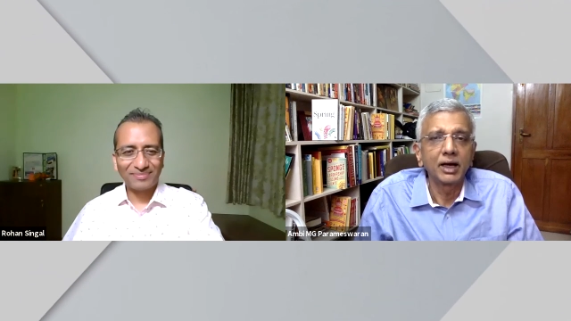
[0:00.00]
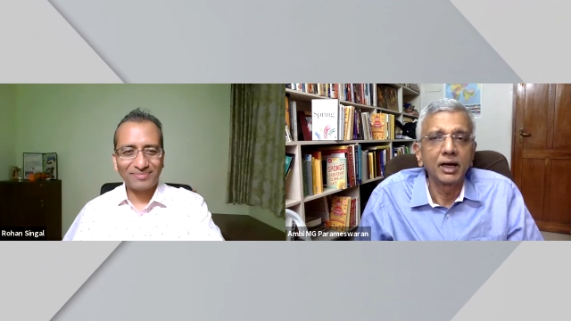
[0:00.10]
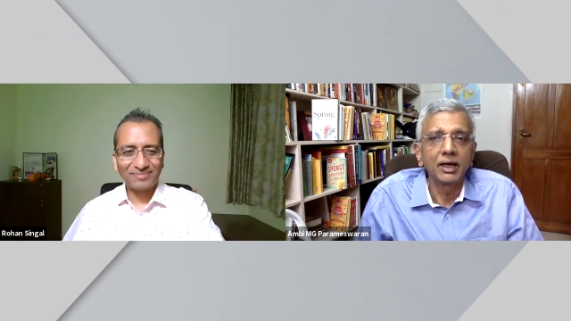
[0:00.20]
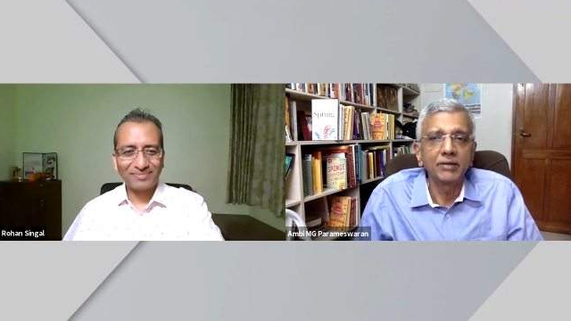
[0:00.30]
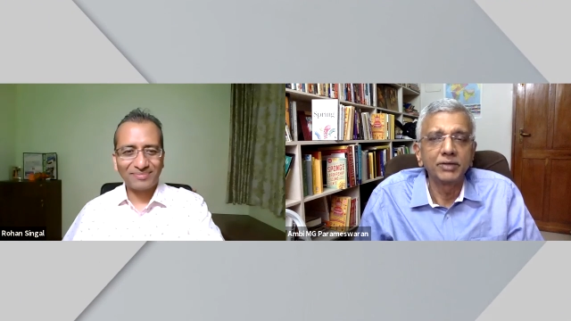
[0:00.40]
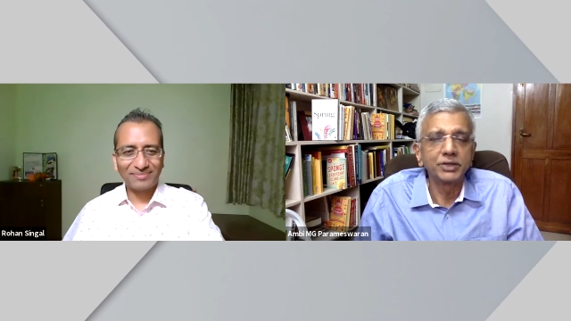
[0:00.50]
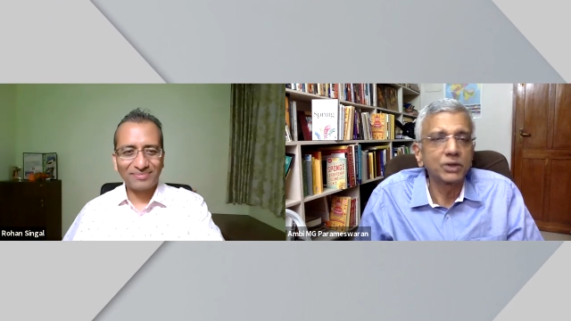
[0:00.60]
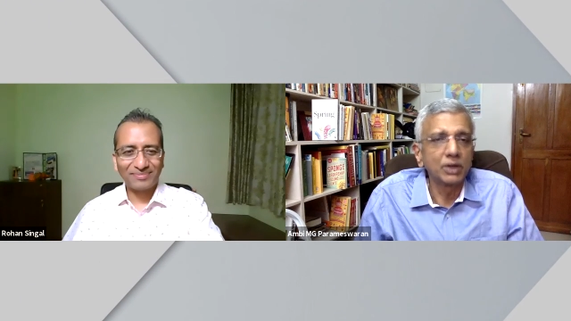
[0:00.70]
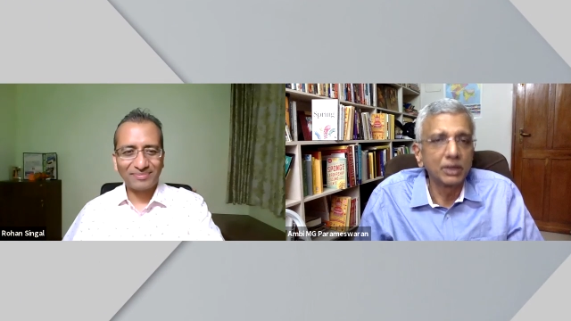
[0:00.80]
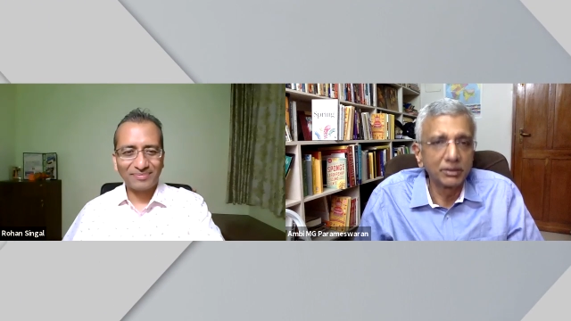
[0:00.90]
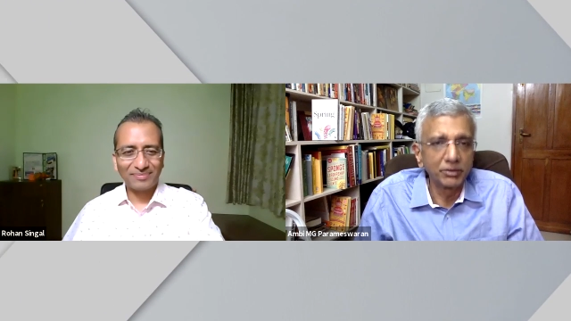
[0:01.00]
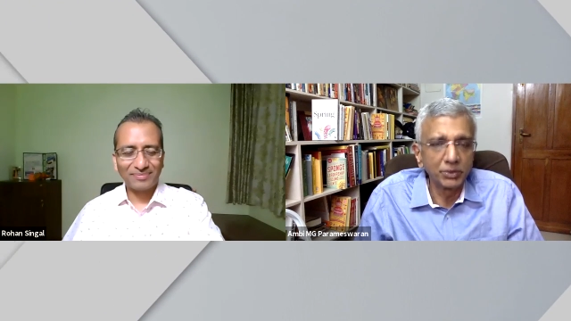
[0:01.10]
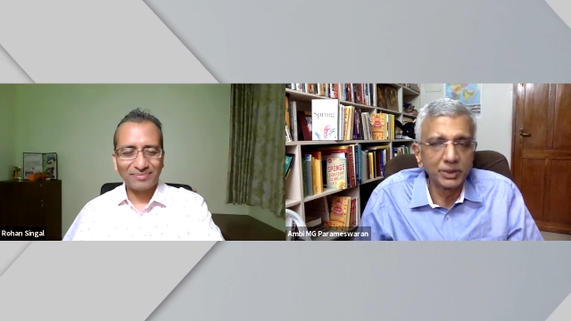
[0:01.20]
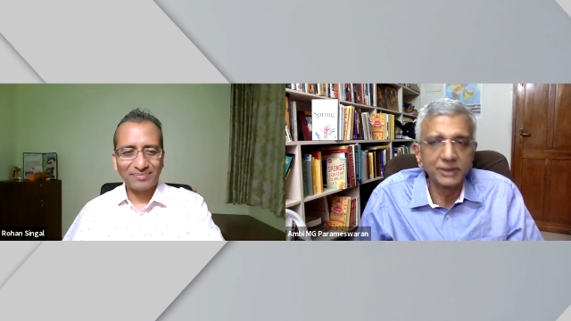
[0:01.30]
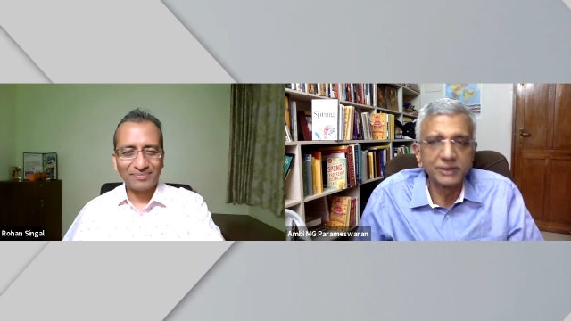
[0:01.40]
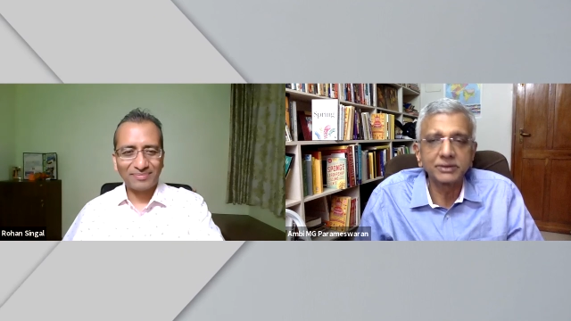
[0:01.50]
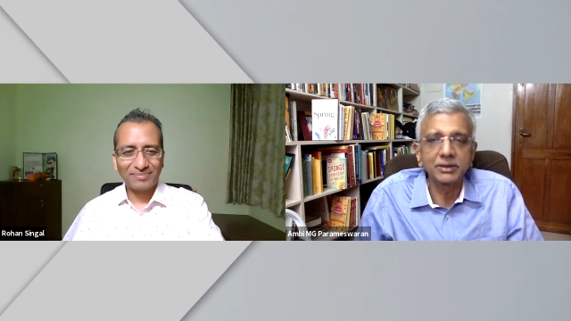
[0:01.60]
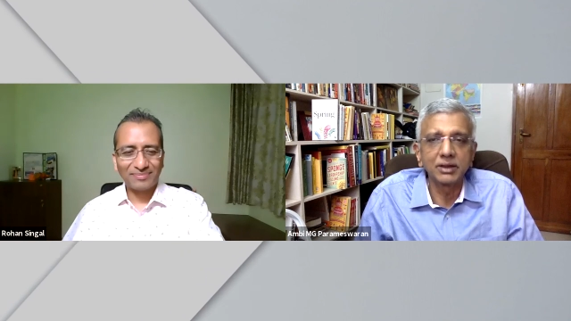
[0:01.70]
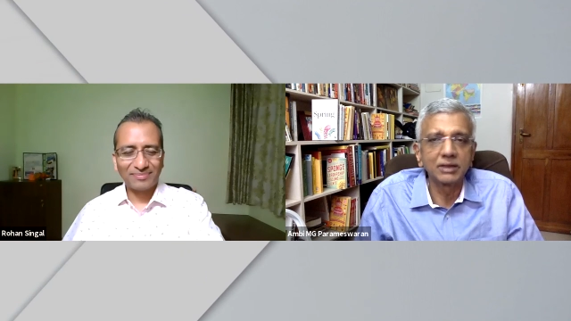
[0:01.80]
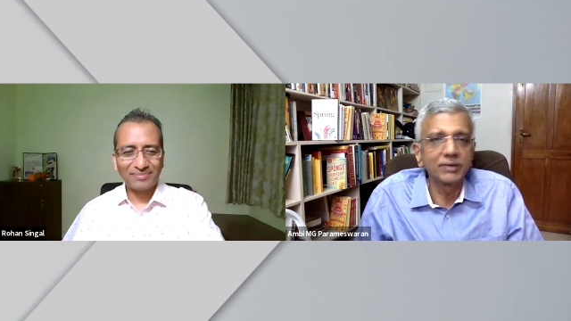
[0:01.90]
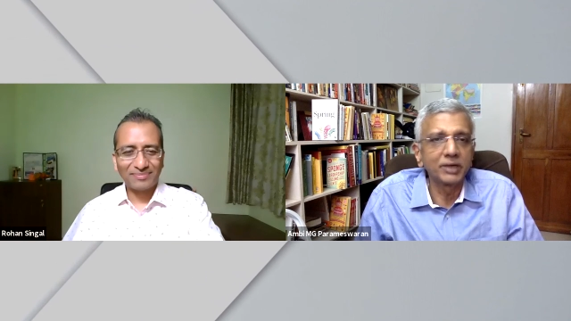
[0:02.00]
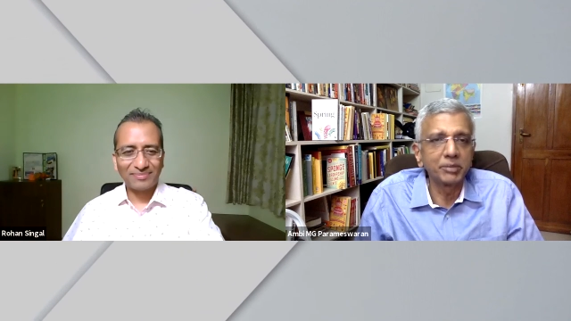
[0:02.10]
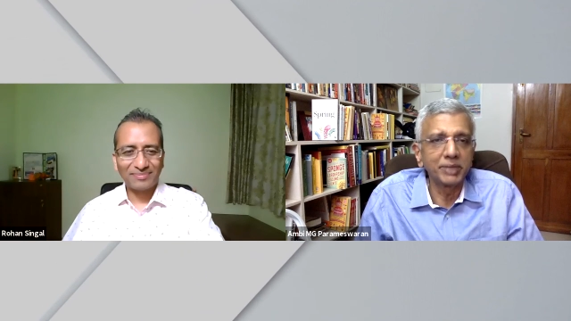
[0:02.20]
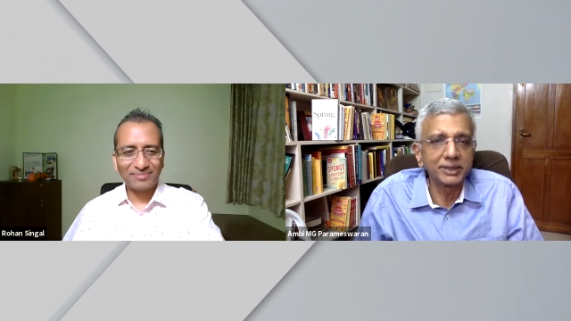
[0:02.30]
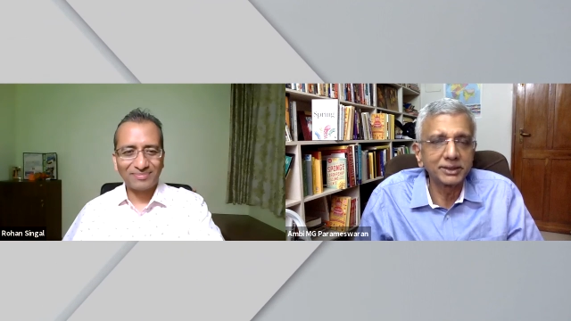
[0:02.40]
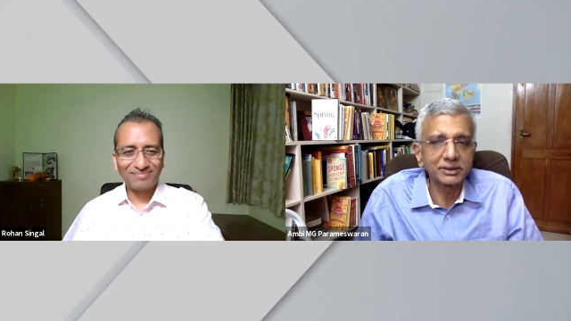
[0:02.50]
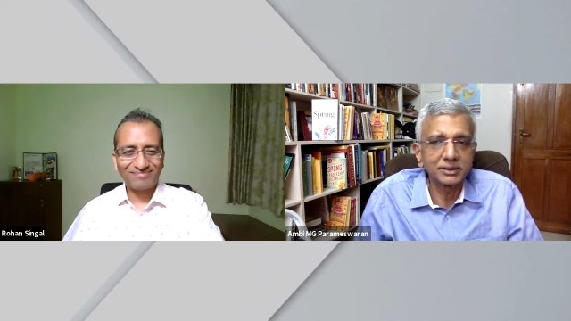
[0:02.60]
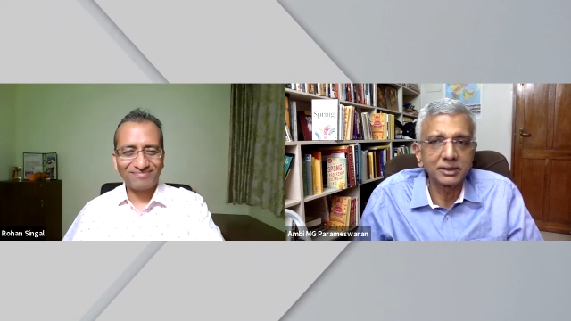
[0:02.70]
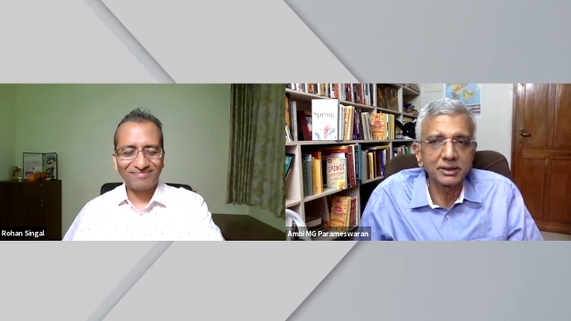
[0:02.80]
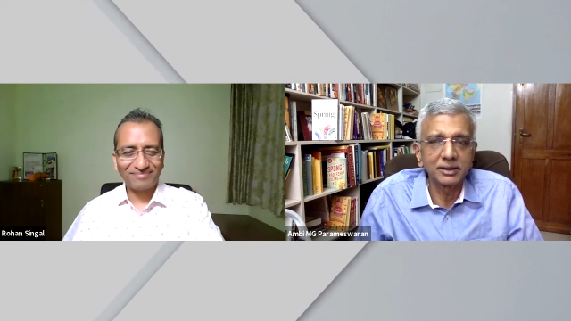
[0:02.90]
Speaker 1: and wish all the viewers all the very best